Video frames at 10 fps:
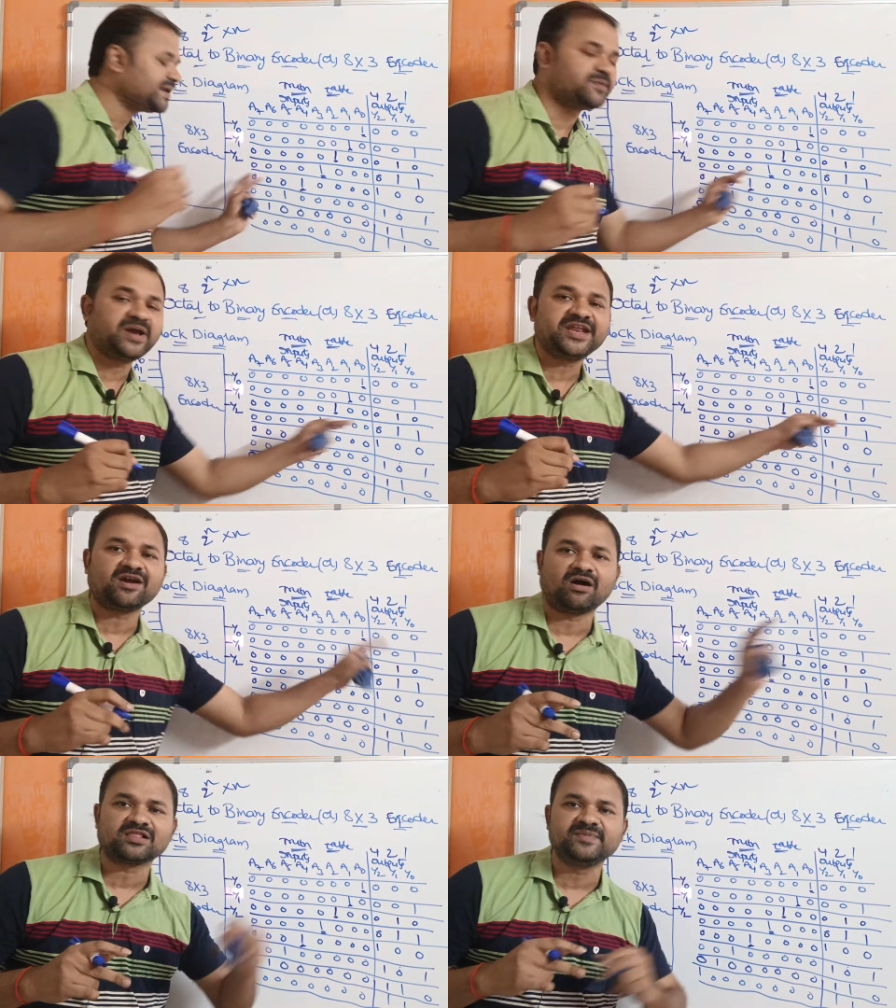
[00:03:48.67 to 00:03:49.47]

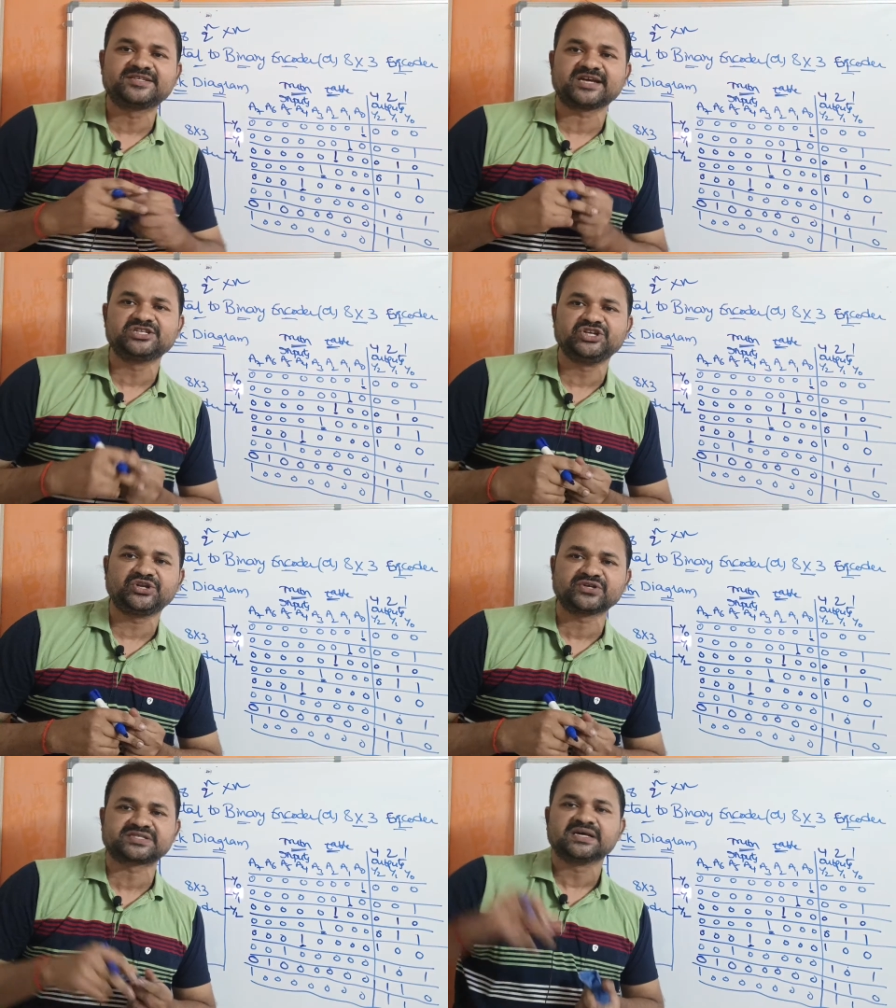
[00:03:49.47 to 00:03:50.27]
Remaining all the bits are
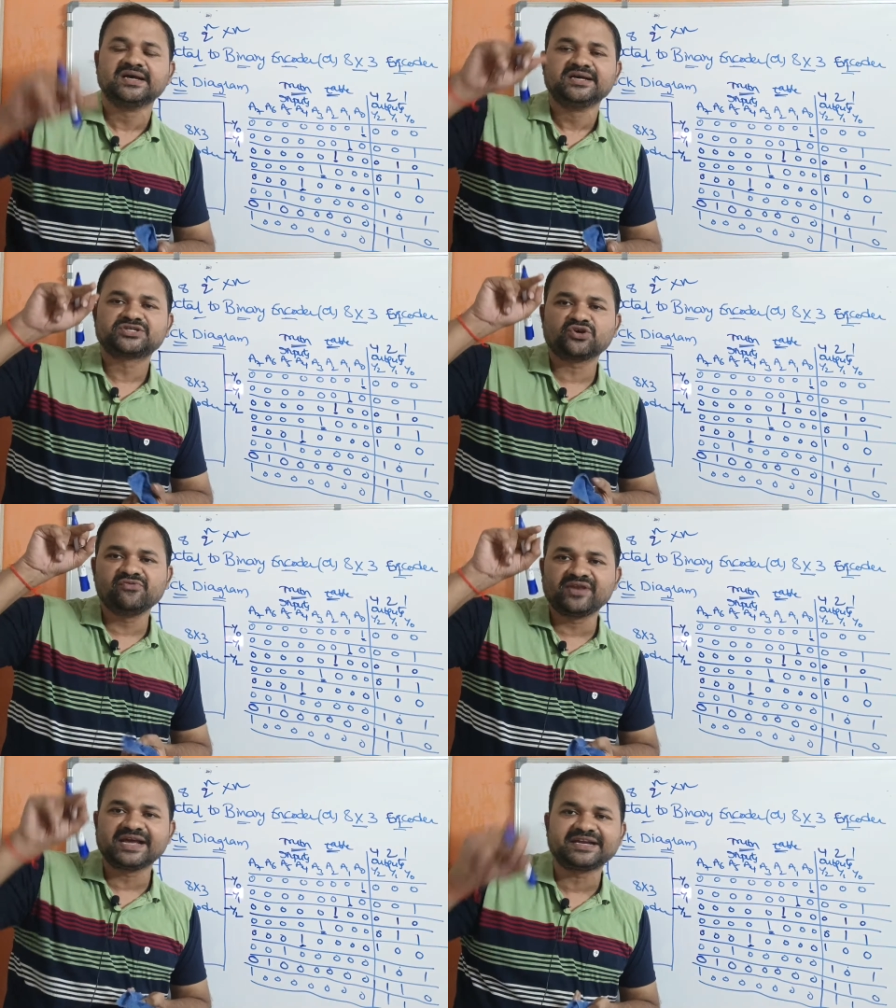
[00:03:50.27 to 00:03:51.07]
zeros. So
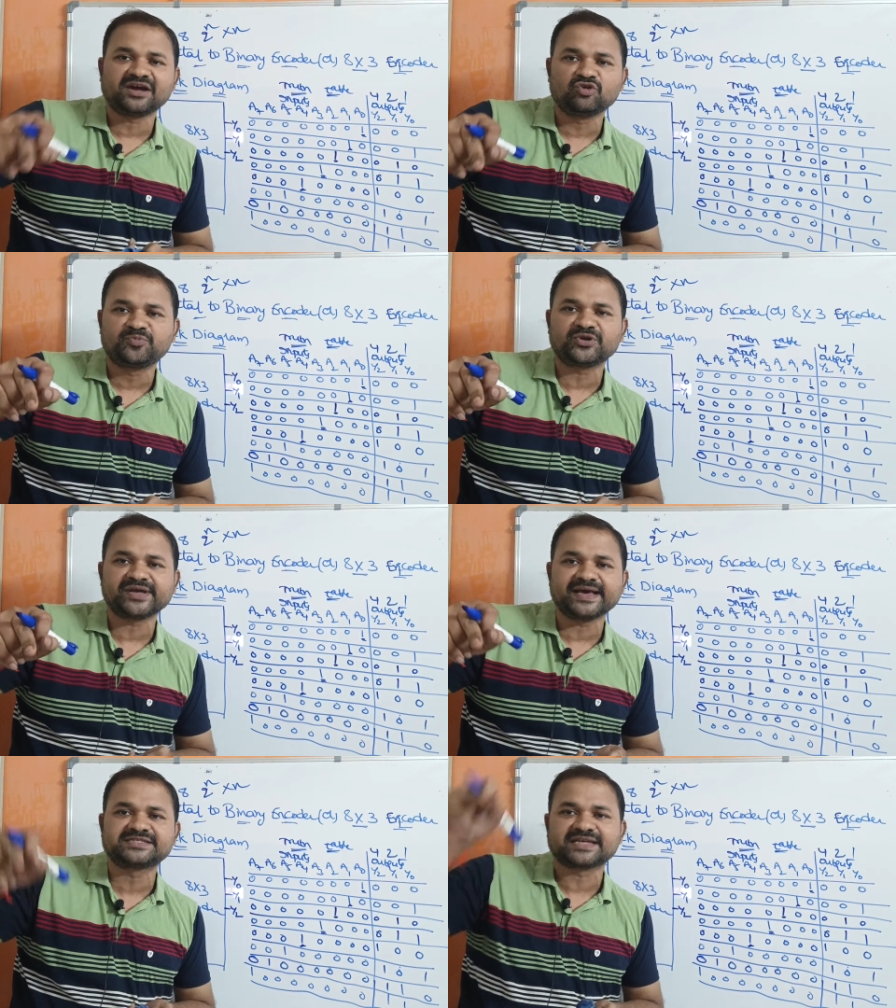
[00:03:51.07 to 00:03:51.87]
we will get output
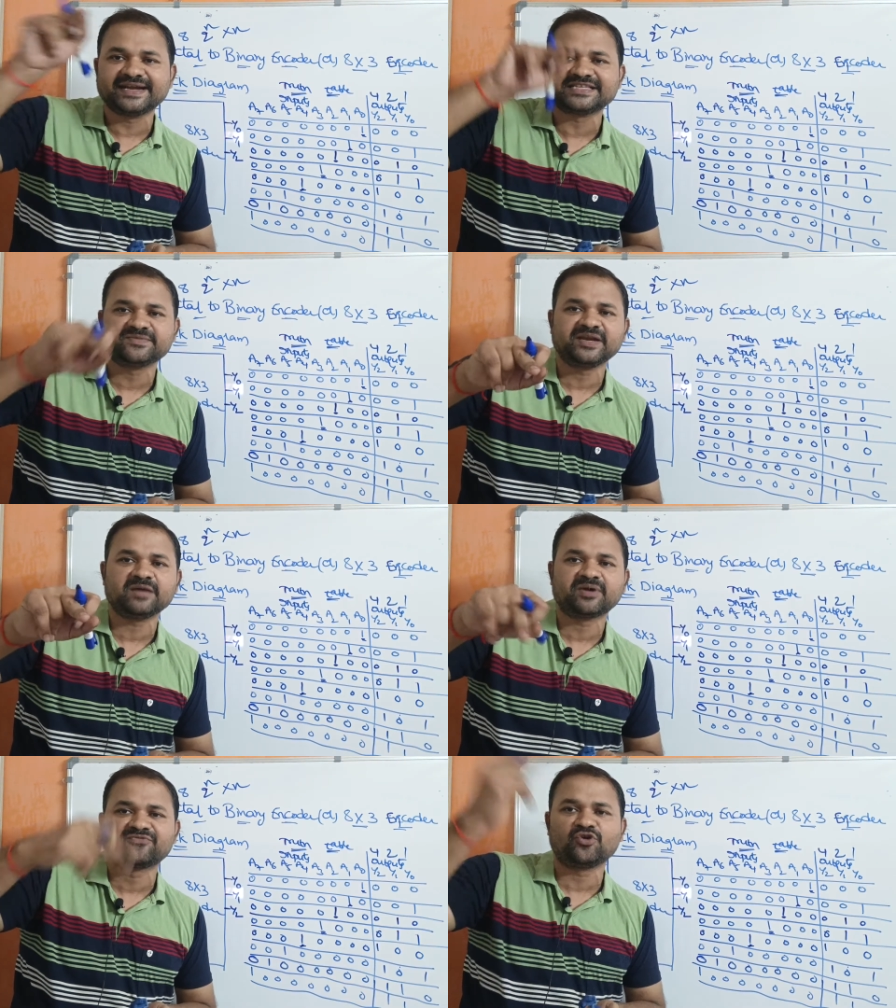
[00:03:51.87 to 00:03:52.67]
as decimal
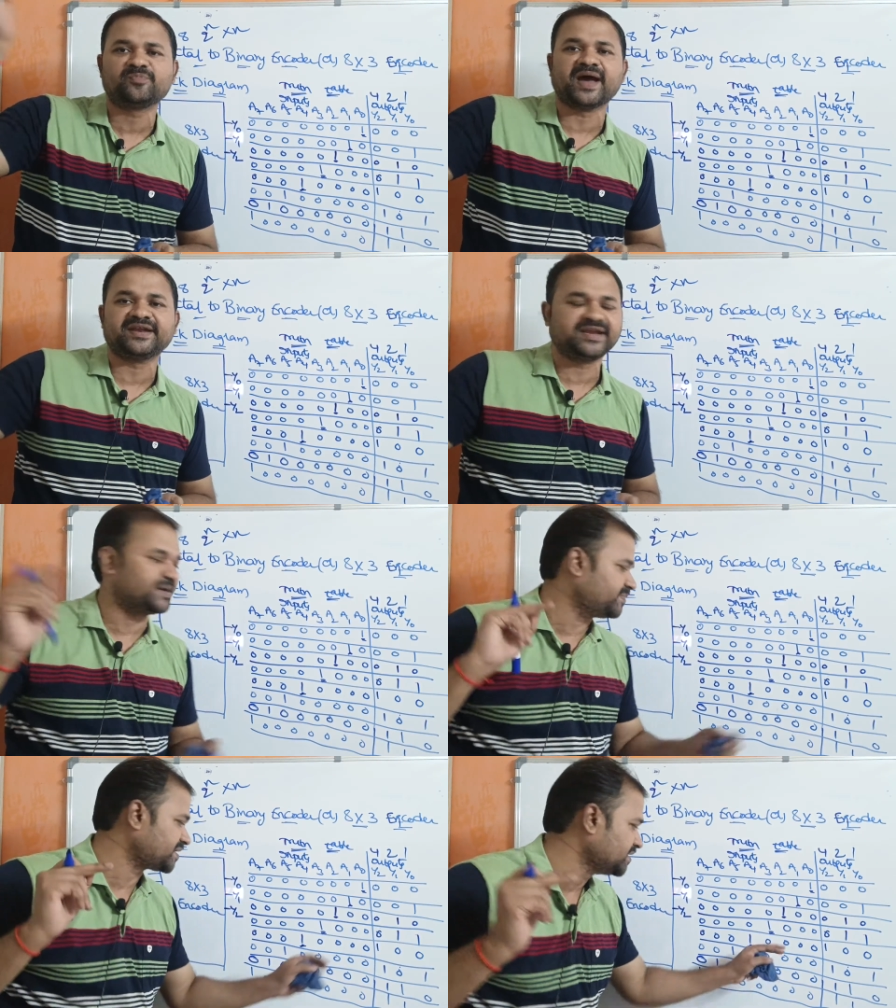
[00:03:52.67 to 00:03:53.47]
number 4 binary
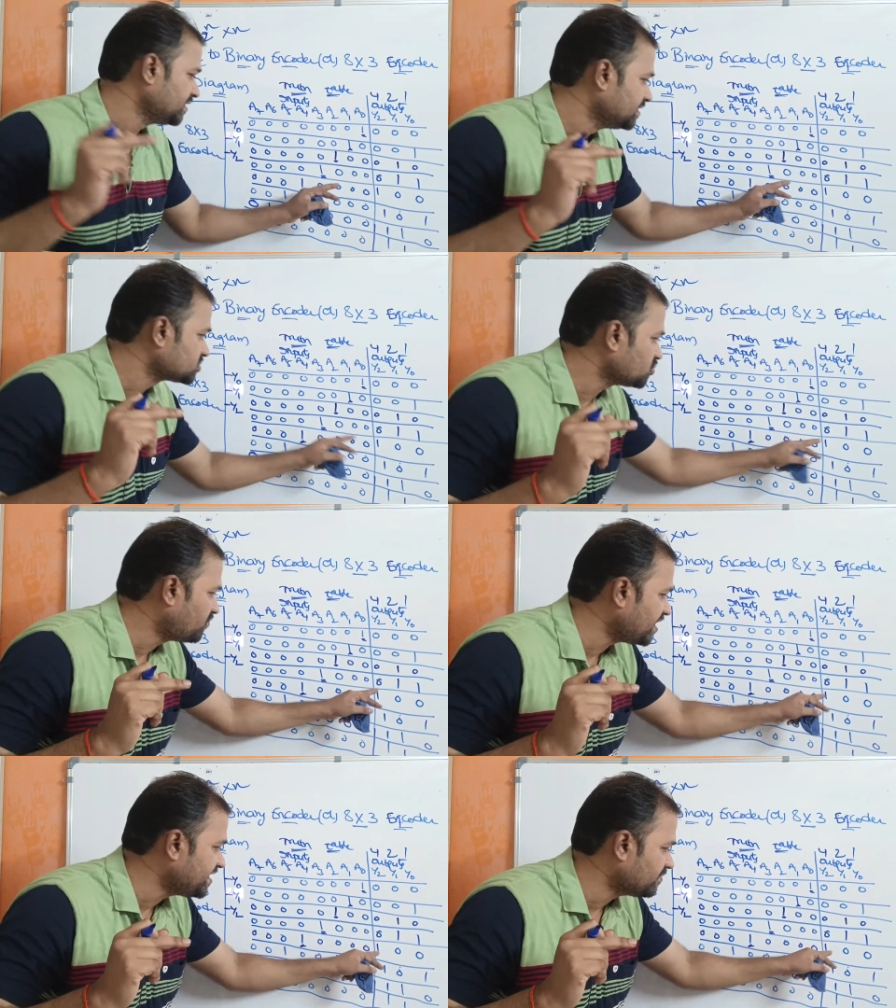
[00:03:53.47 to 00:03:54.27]
number. So
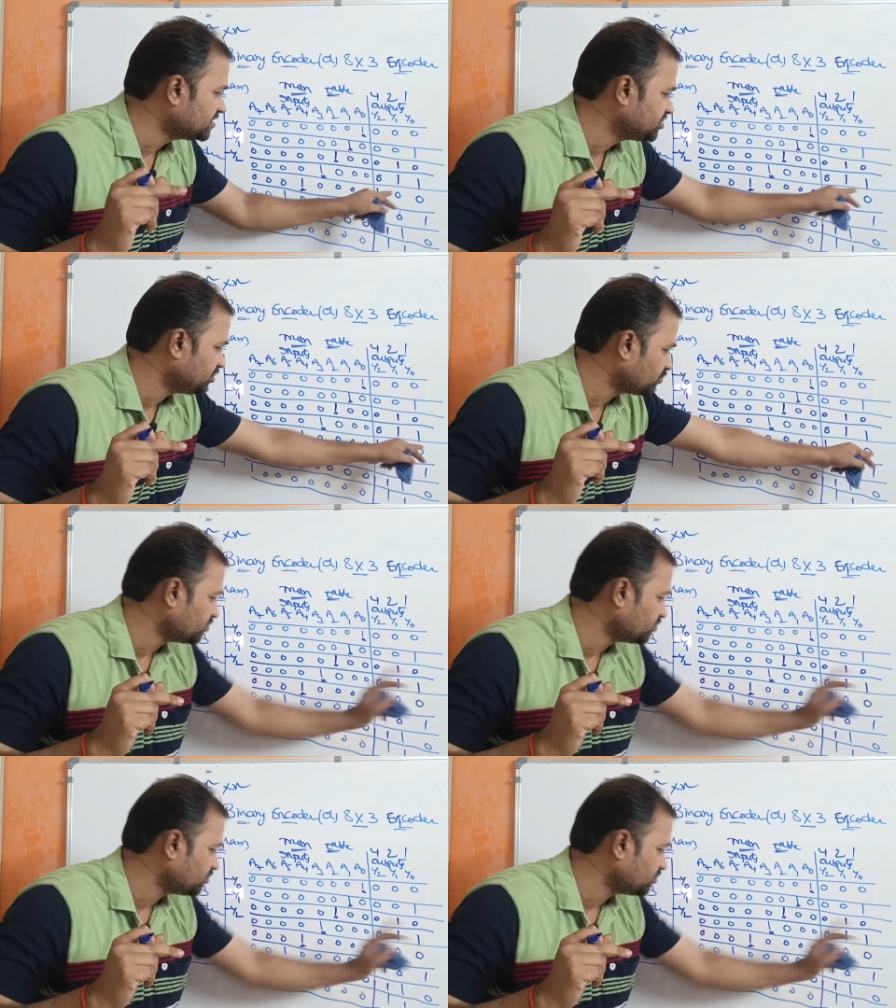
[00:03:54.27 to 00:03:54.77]
100.